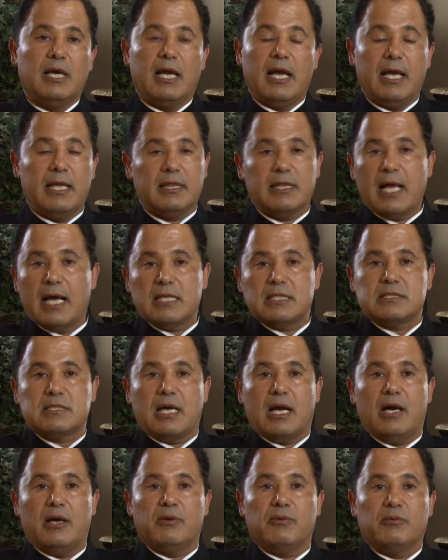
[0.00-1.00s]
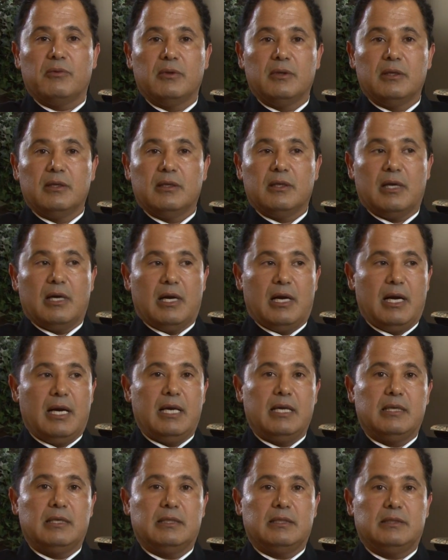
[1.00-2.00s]
And that's how
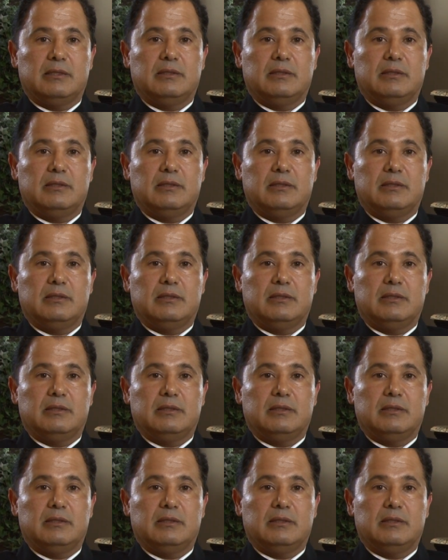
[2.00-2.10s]
I